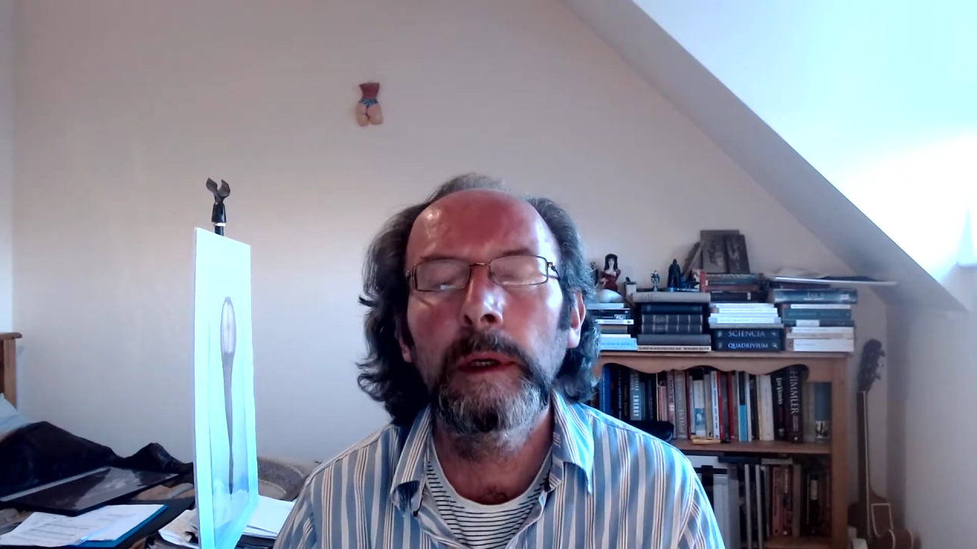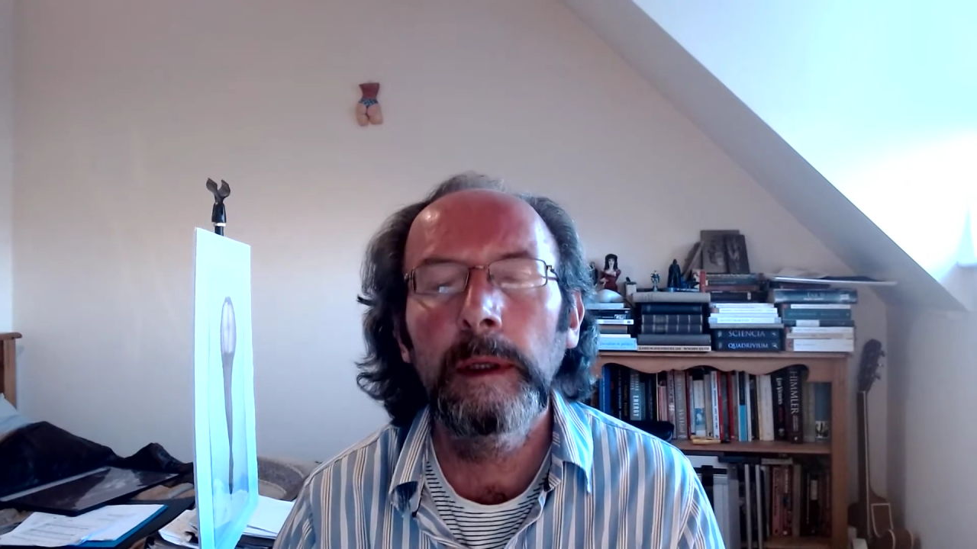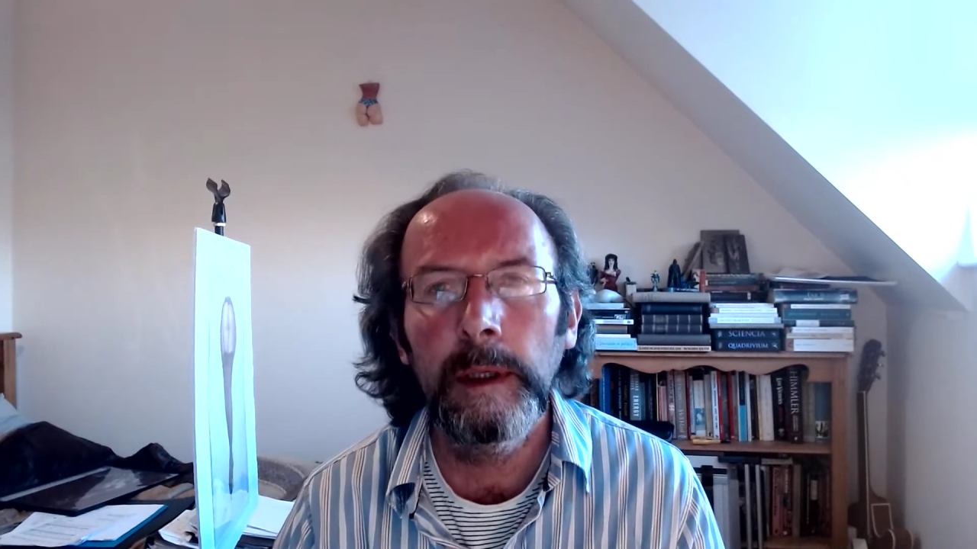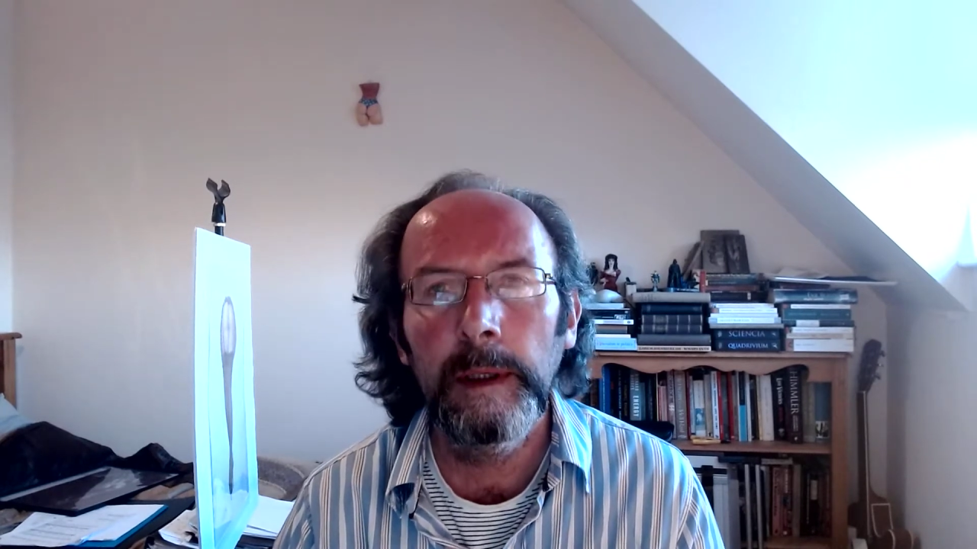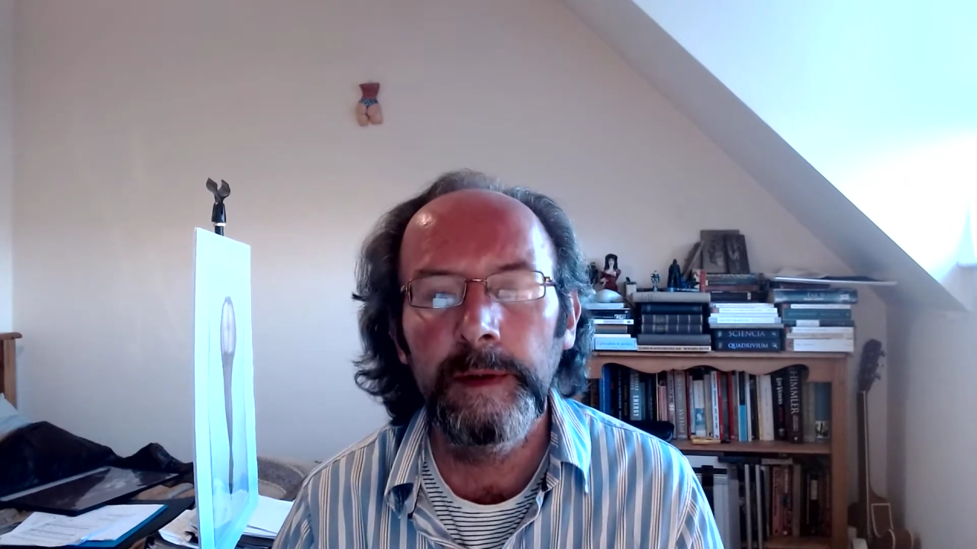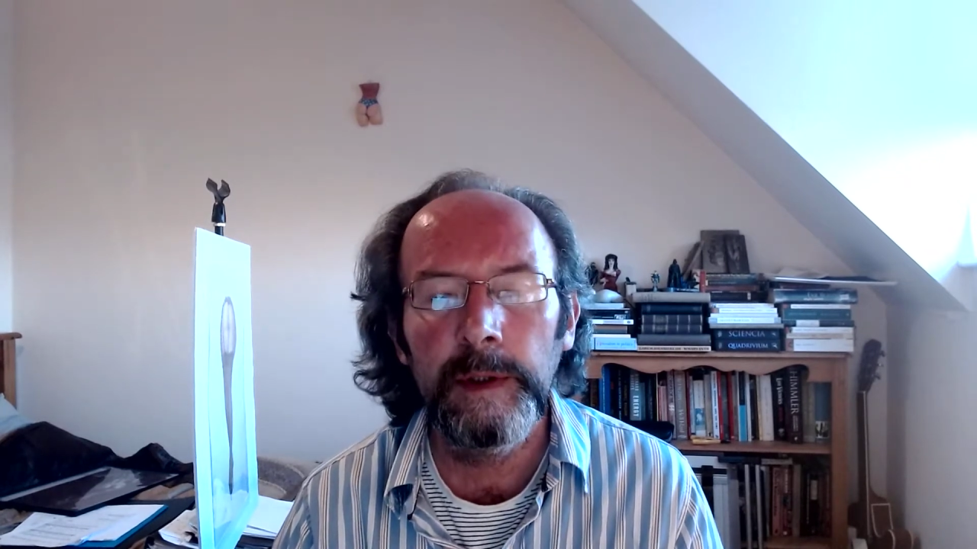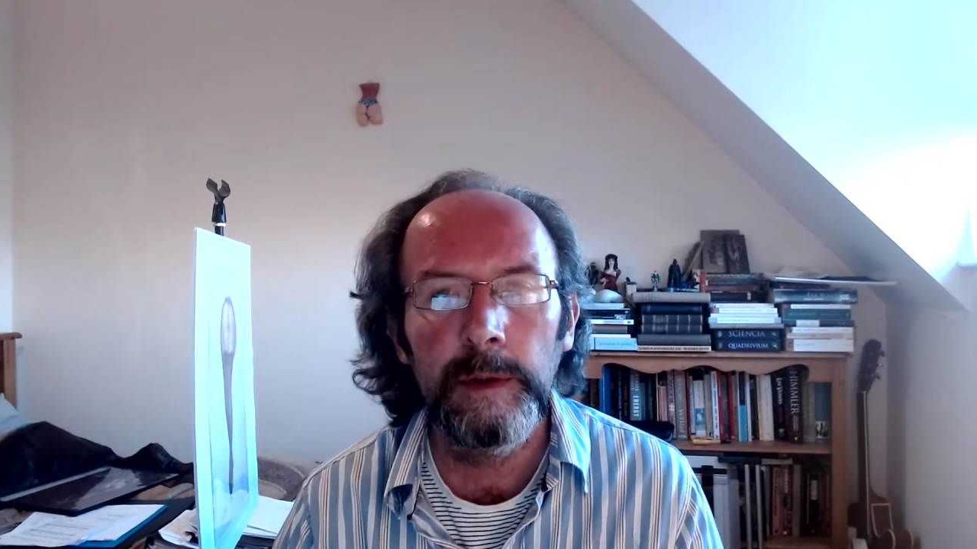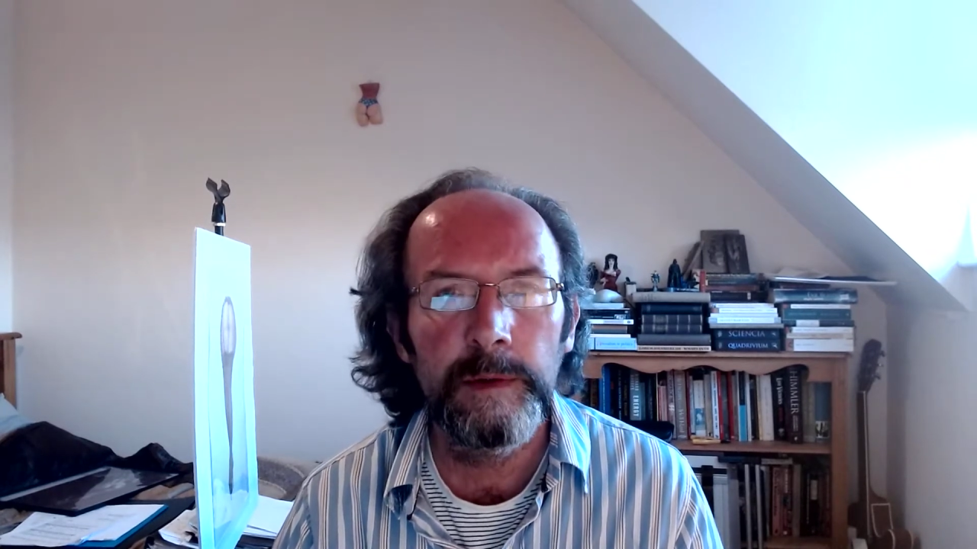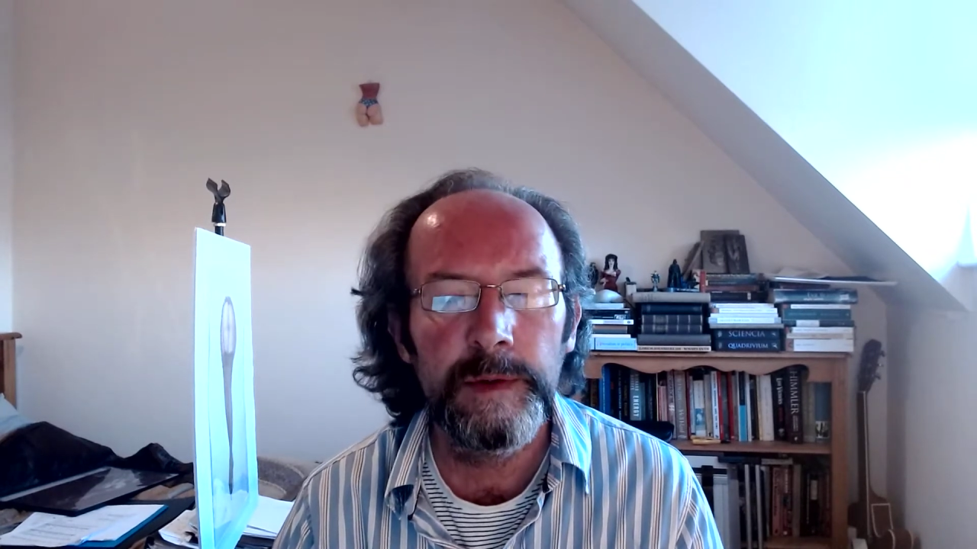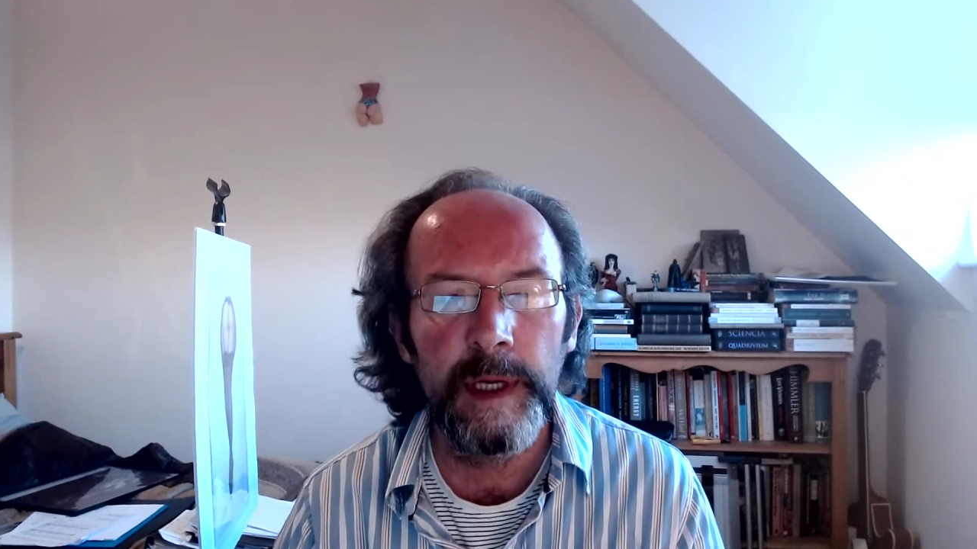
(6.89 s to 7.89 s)
learn to
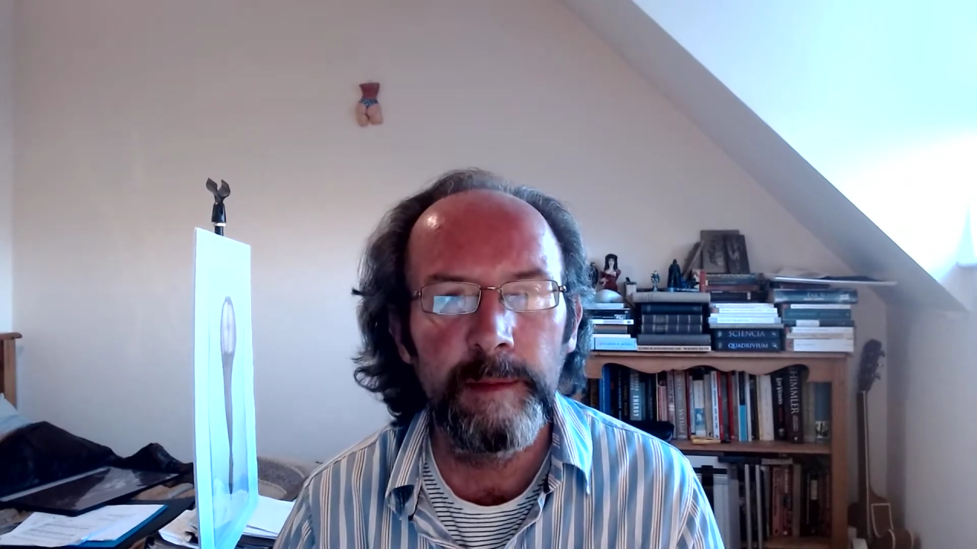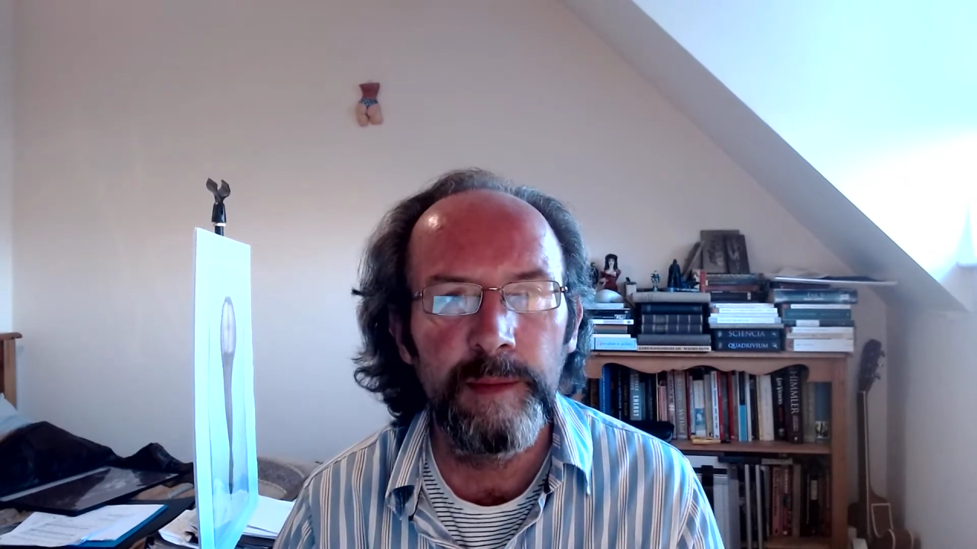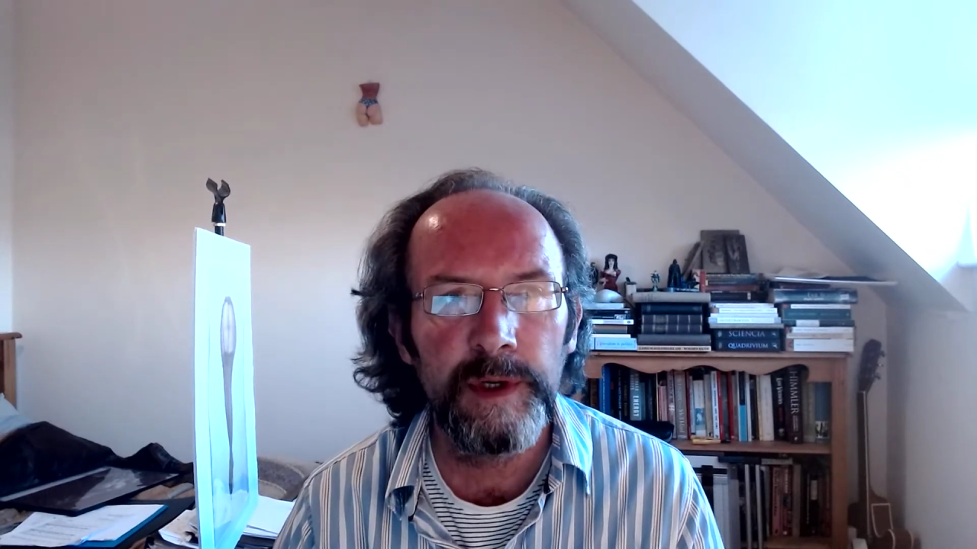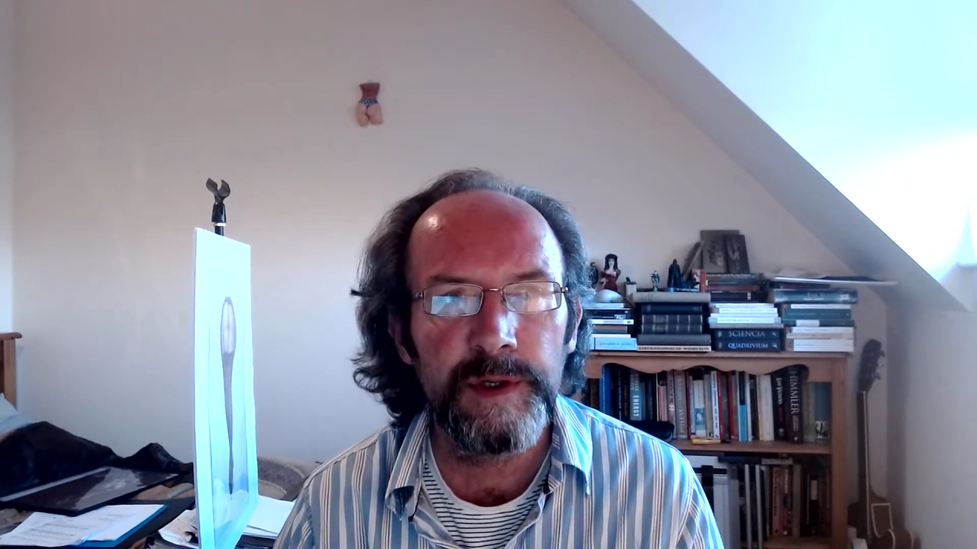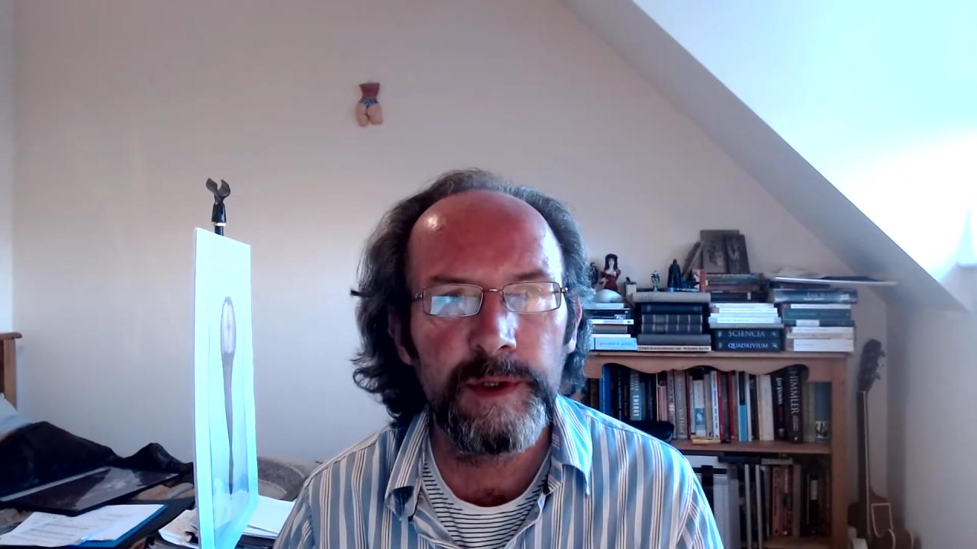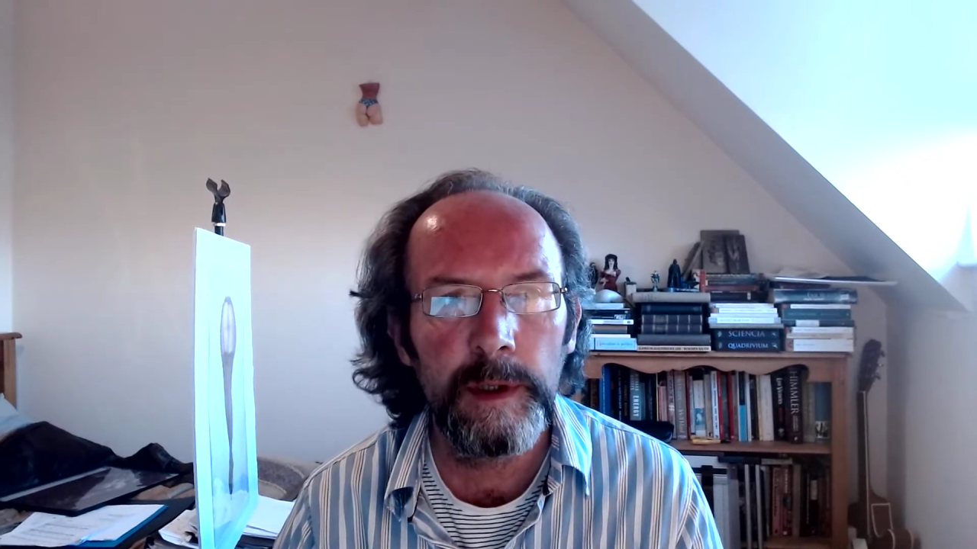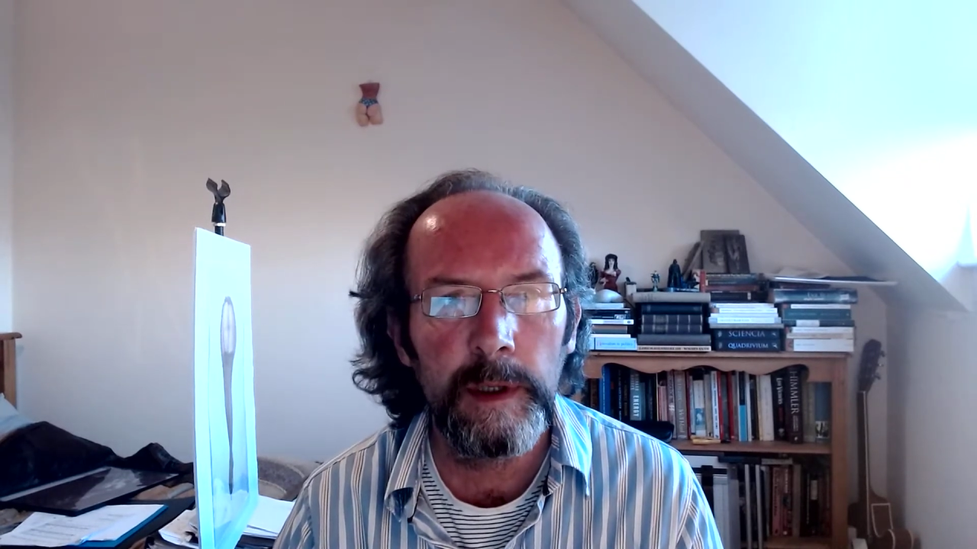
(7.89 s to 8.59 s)
use ZBrush.